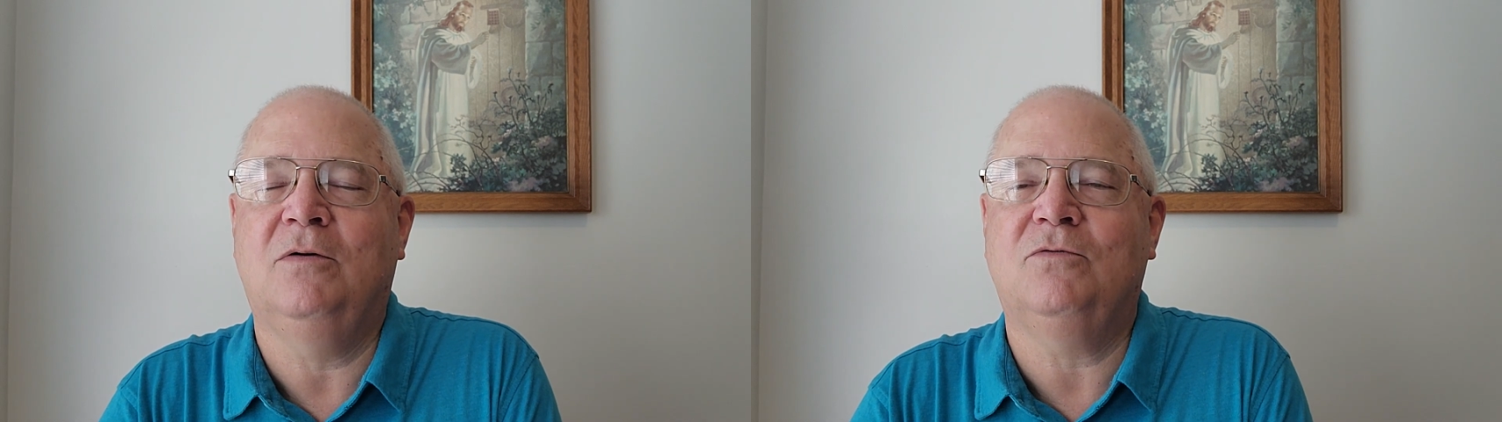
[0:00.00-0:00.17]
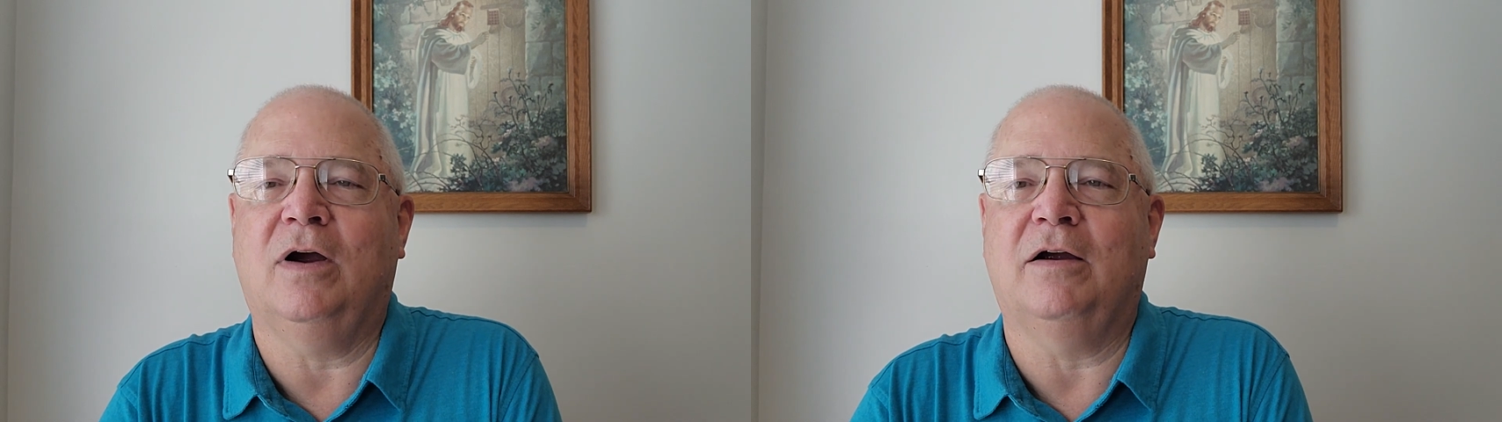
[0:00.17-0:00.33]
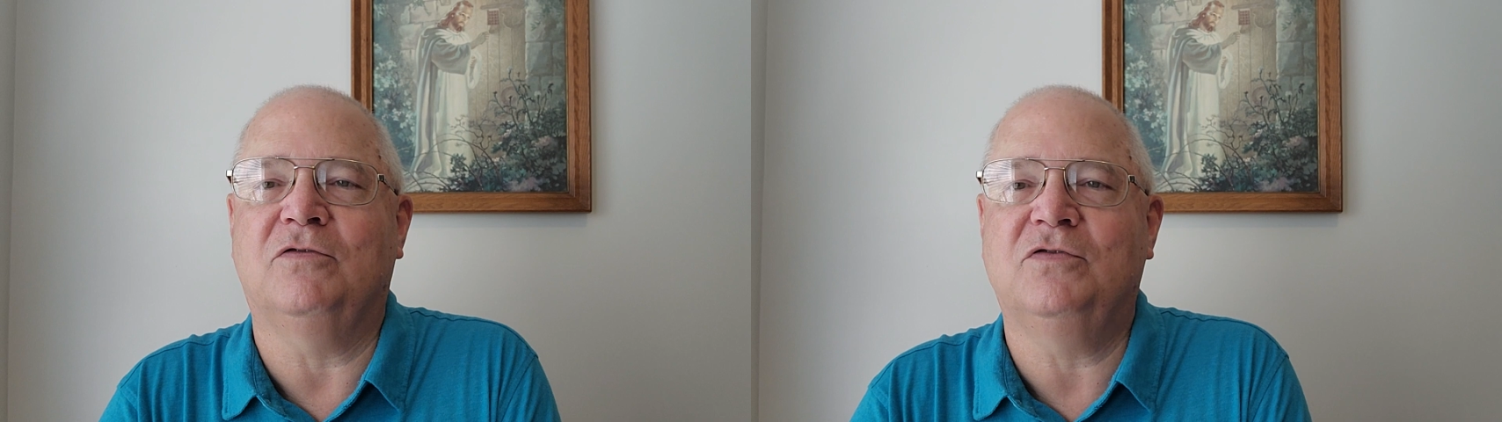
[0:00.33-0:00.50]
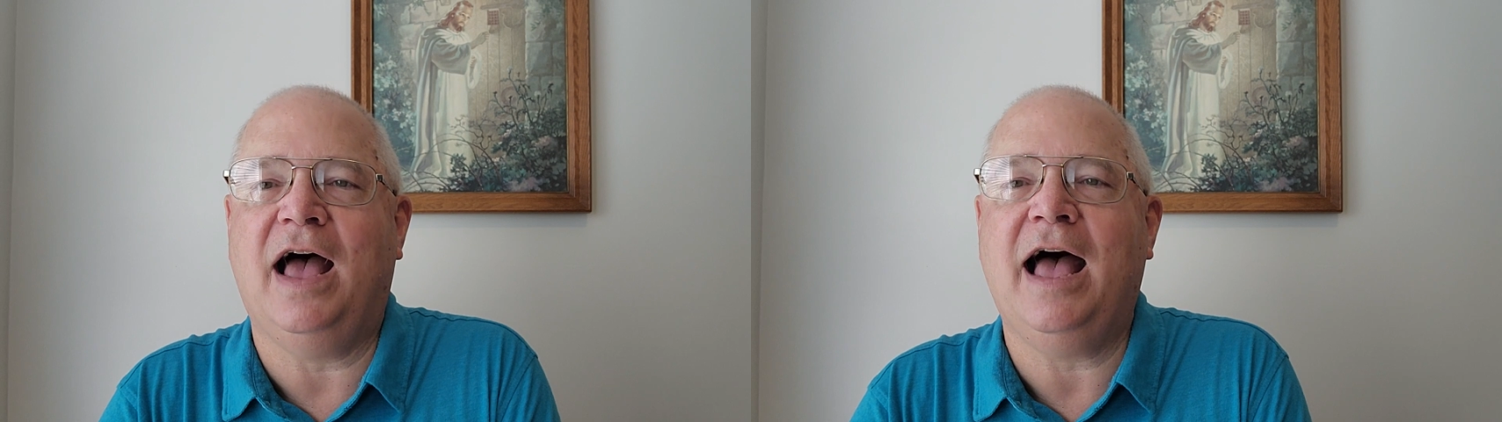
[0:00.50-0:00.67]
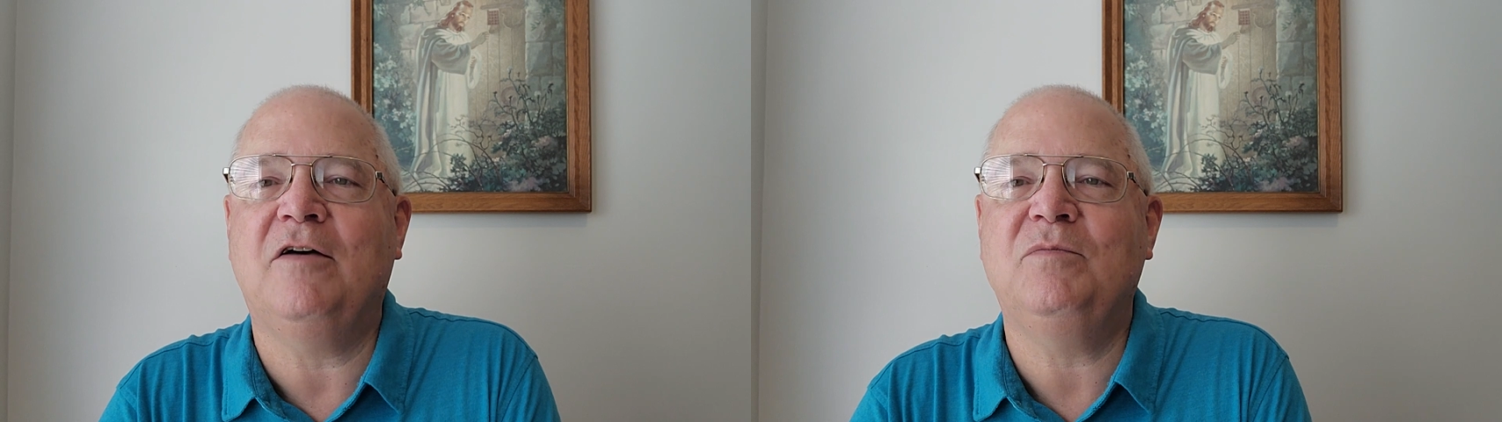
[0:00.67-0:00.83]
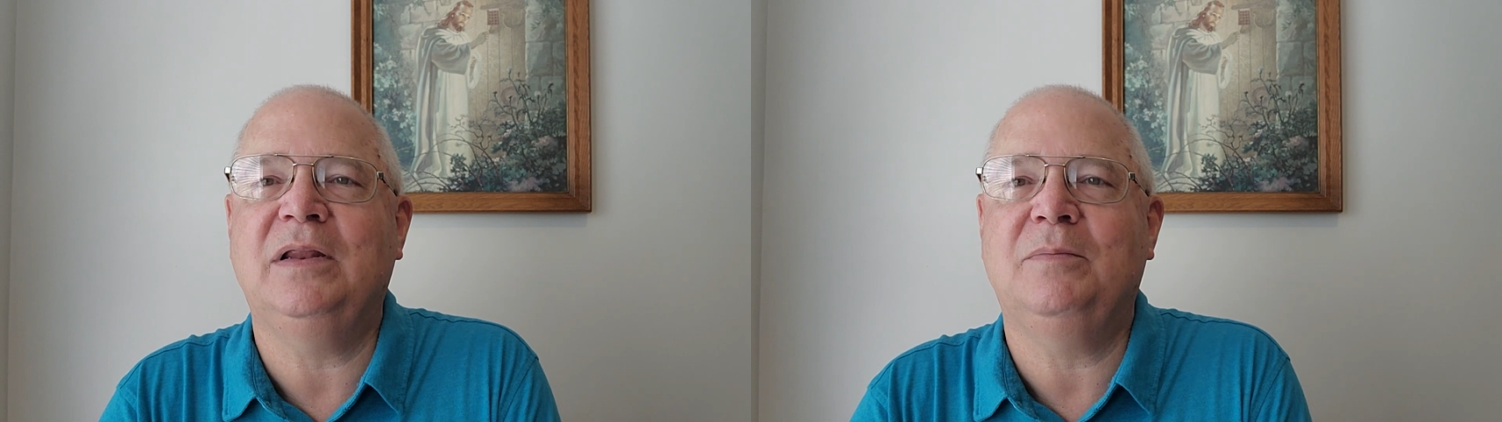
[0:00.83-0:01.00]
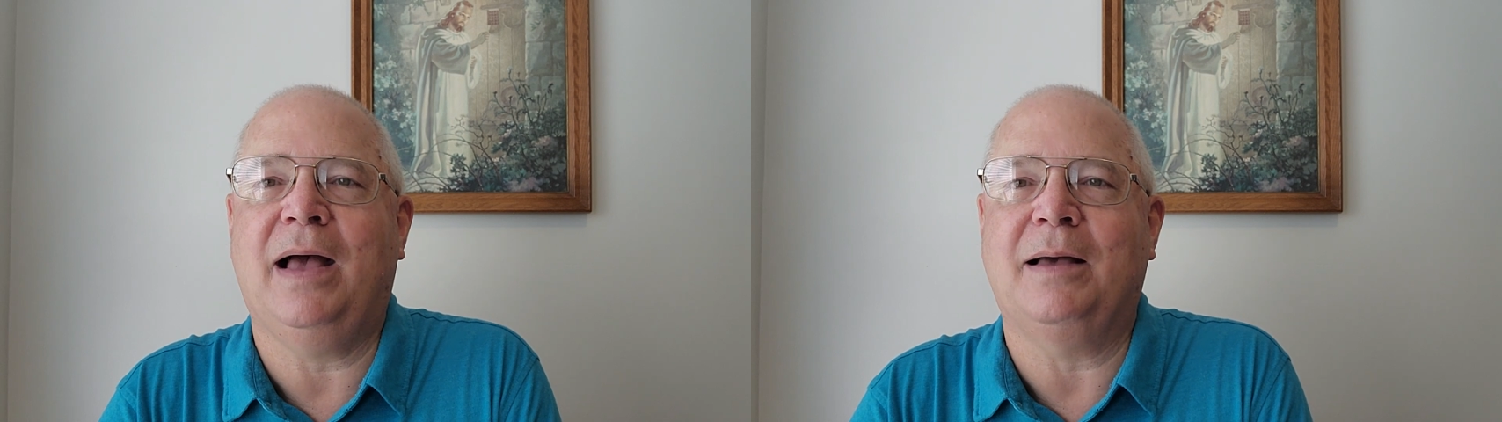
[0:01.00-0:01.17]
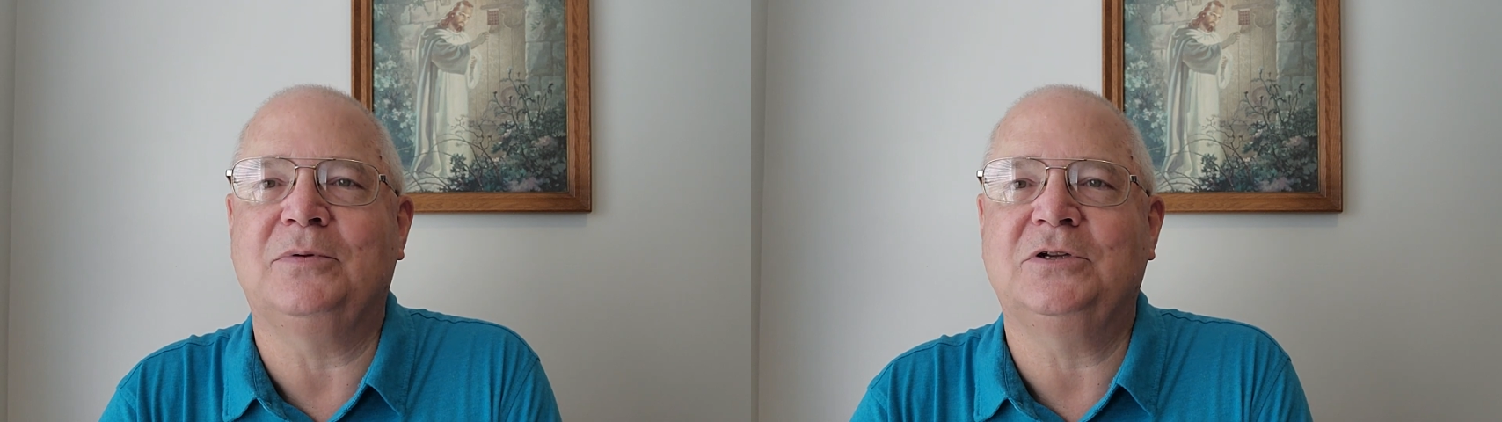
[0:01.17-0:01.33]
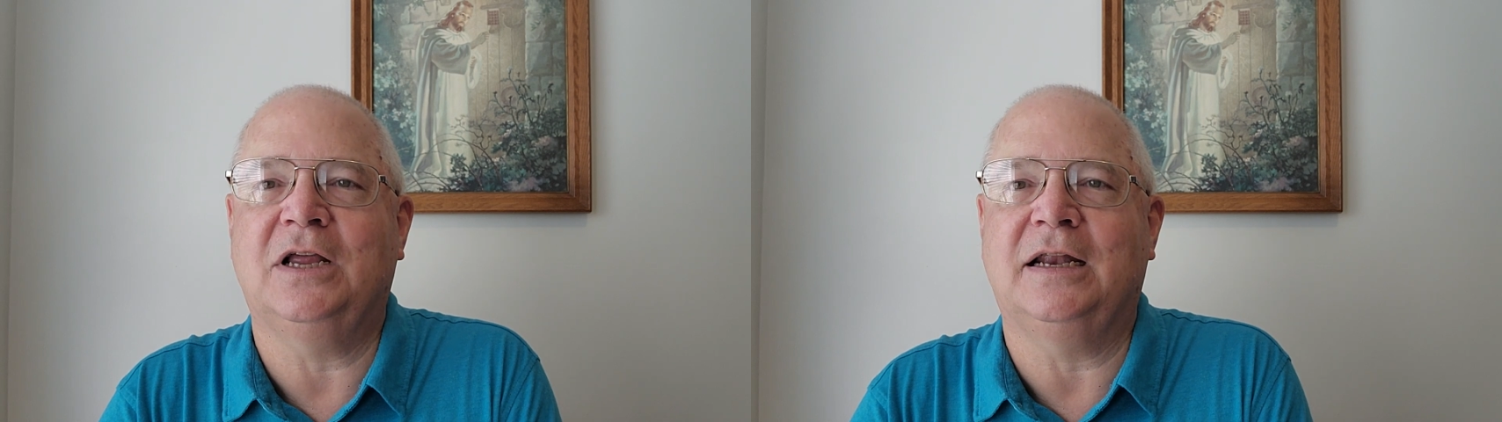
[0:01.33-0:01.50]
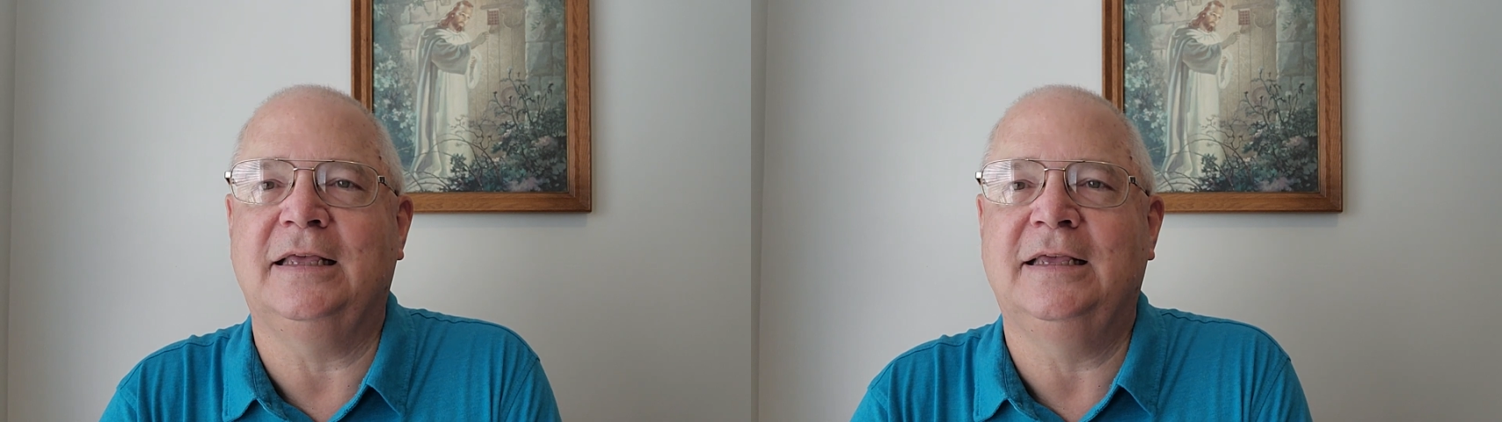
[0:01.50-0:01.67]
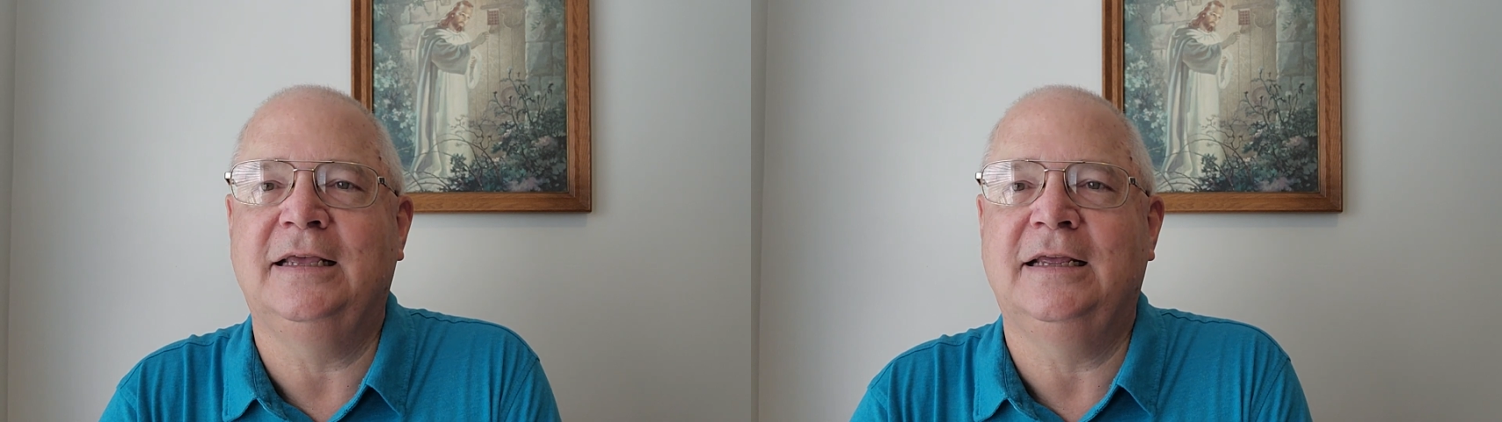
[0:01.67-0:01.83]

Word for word: for our five minute Bible study